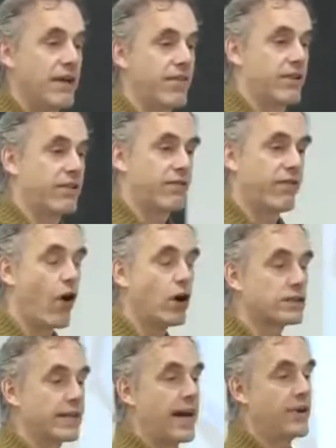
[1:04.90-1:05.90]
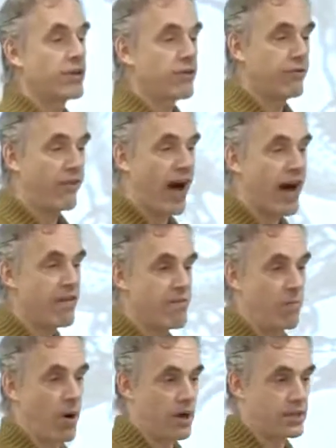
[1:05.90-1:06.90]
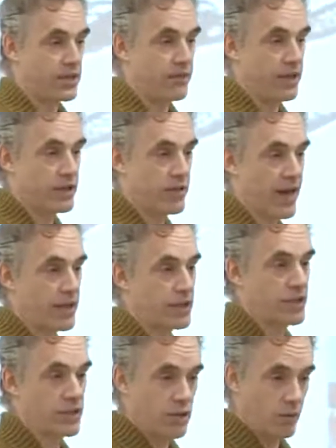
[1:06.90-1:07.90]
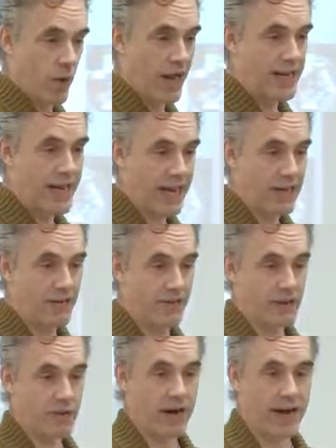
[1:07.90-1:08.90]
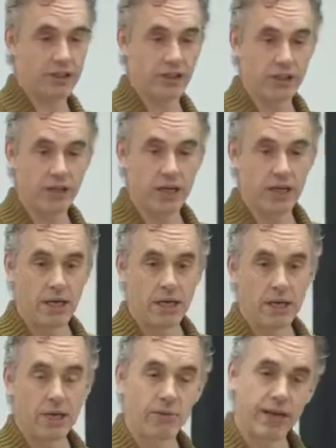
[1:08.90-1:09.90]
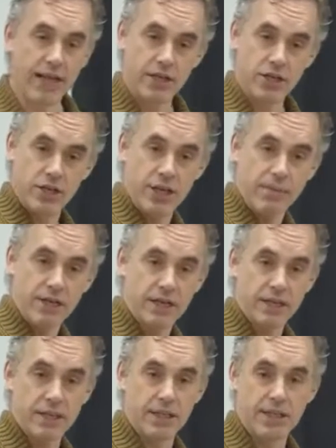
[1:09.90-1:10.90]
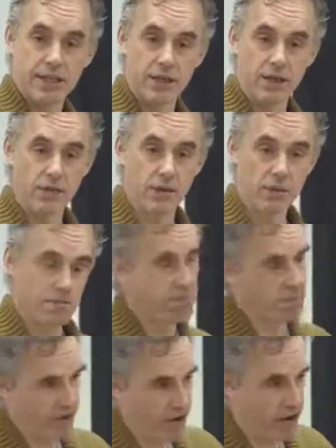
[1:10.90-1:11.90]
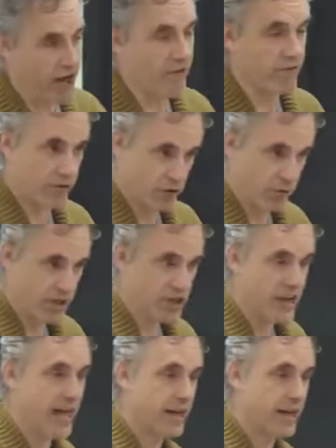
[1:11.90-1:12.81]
If it falls under 5 positive interactions to 1 negative interaction, the relationship doesn't continue. Fair enough, too much